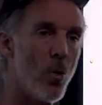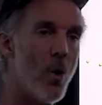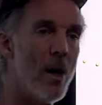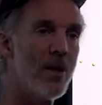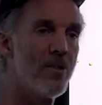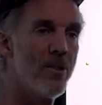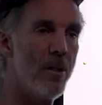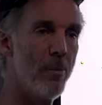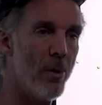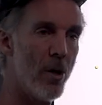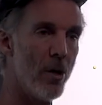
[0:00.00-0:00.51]

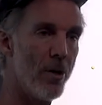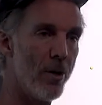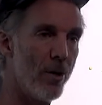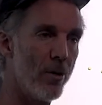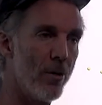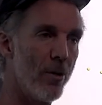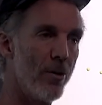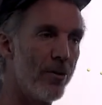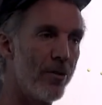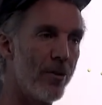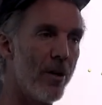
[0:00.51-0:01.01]

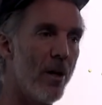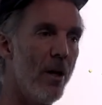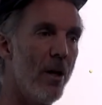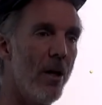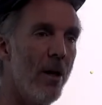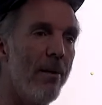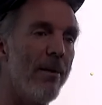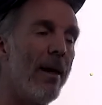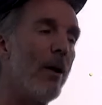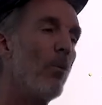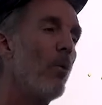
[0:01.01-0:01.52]
quasi-particles.
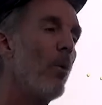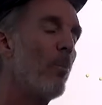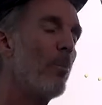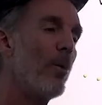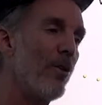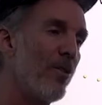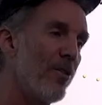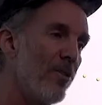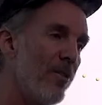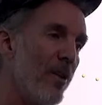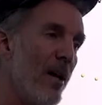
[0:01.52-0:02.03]
They will
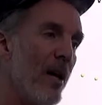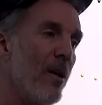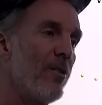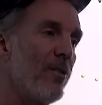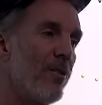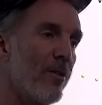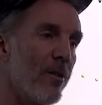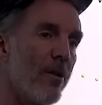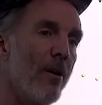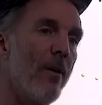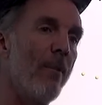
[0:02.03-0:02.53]

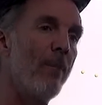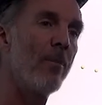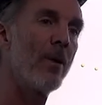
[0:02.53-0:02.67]
persist